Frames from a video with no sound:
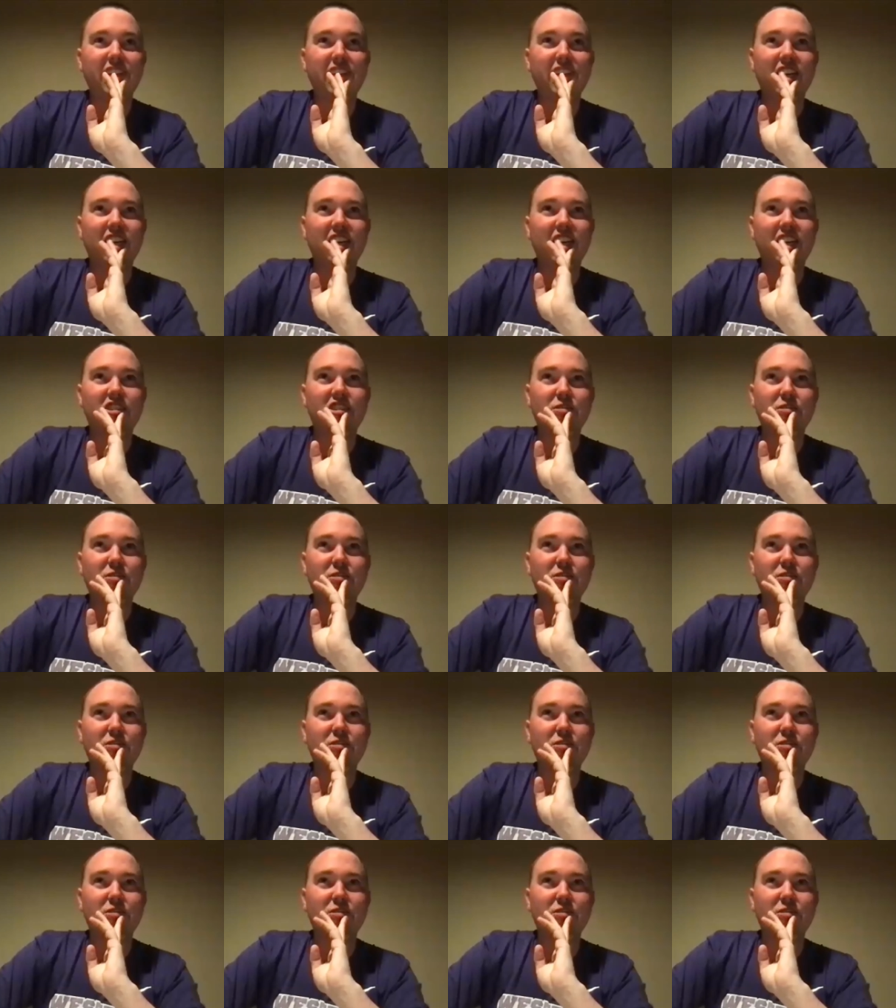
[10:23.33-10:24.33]
I mean, I
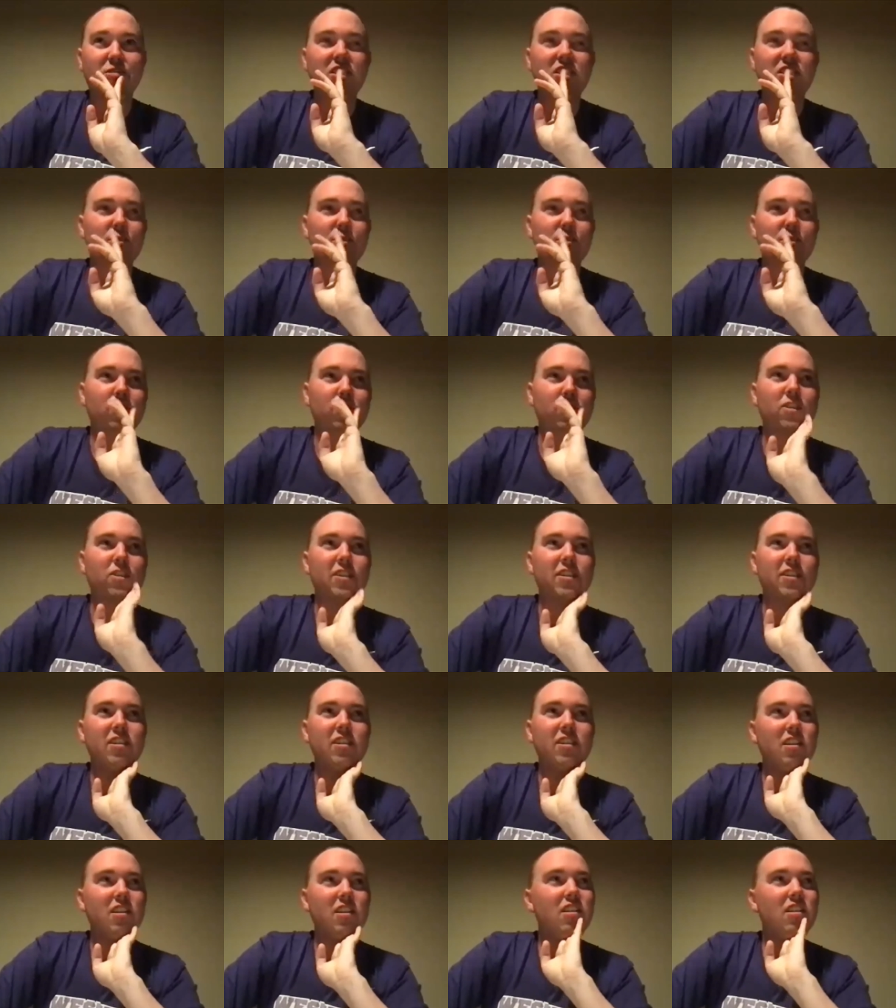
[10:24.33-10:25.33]
don't mind
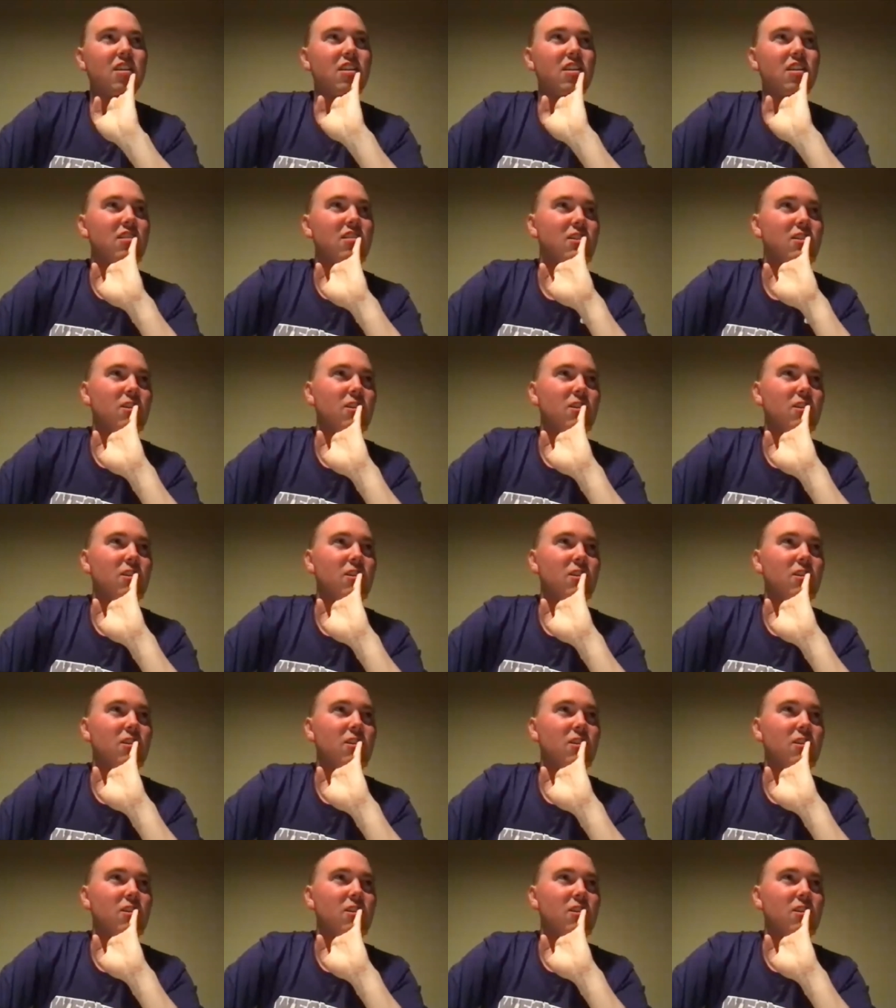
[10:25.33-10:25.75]
deploying.